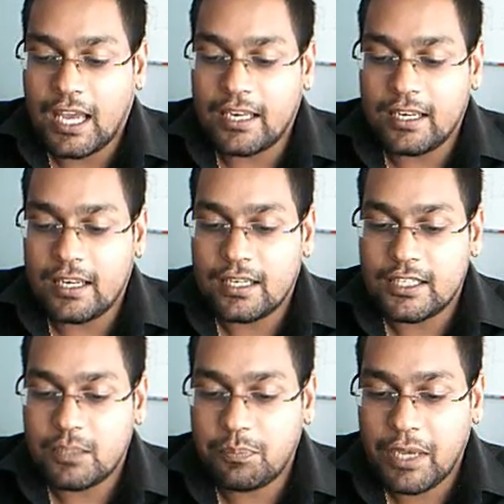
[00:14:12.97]
and
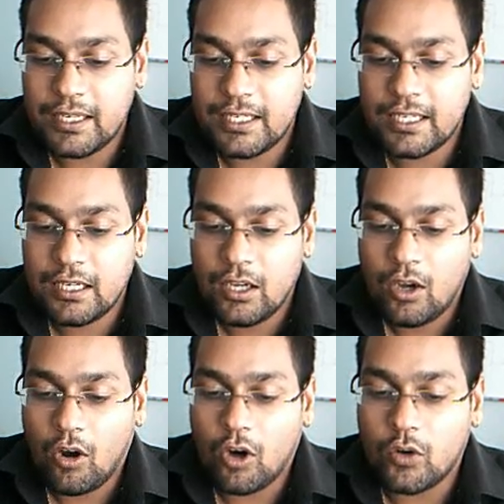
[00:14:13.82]
depending
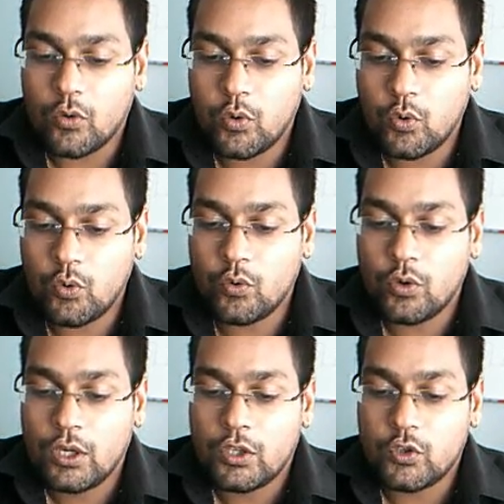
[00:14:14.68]
on
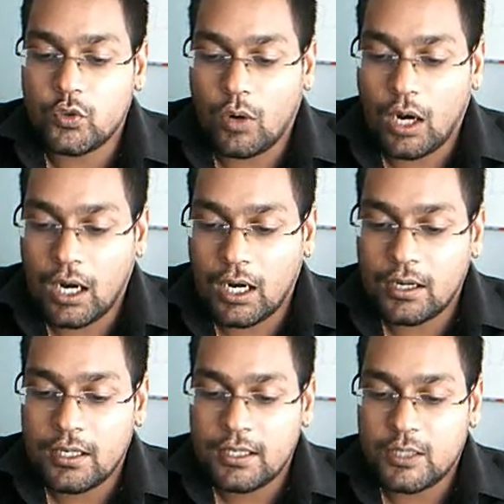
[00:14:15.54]
who you
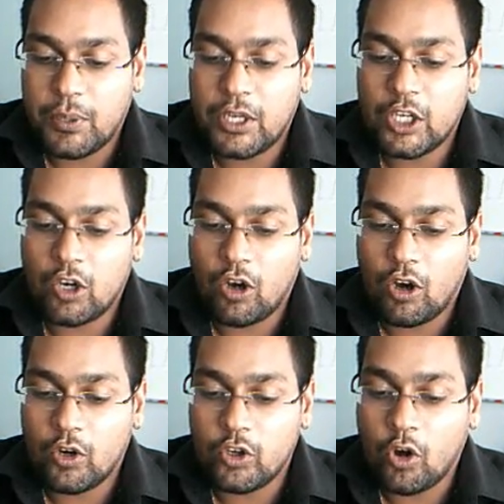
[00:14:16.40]
are, depending
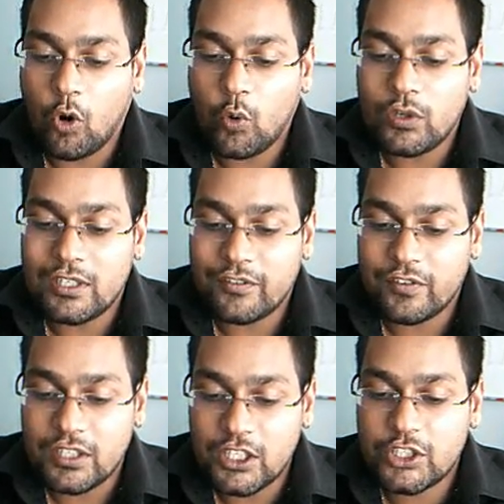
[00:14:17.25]
on your own
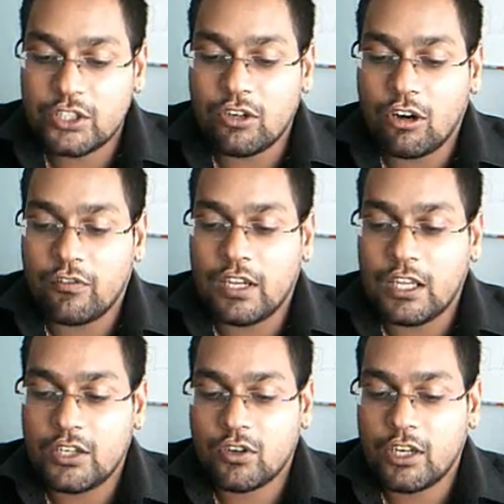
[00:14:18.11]
definition of
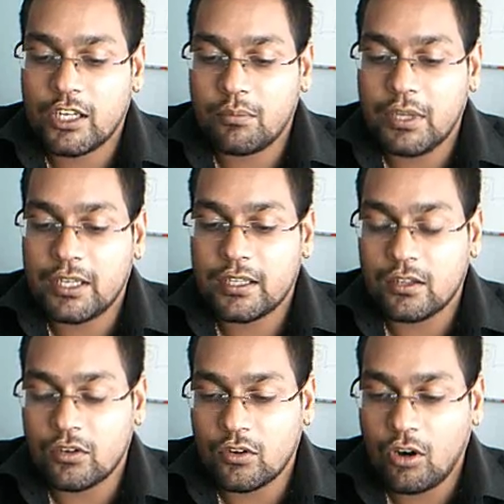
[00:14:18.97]
electronic
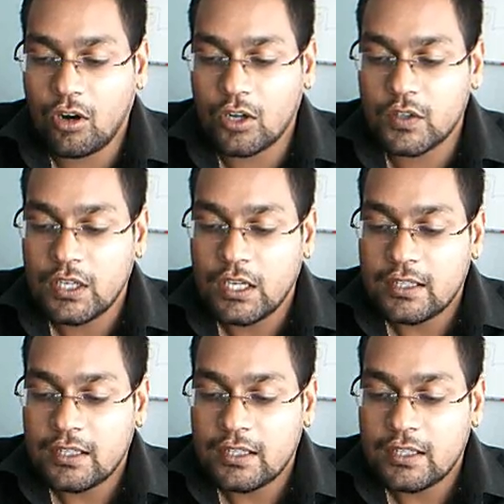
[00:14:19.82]
medical records,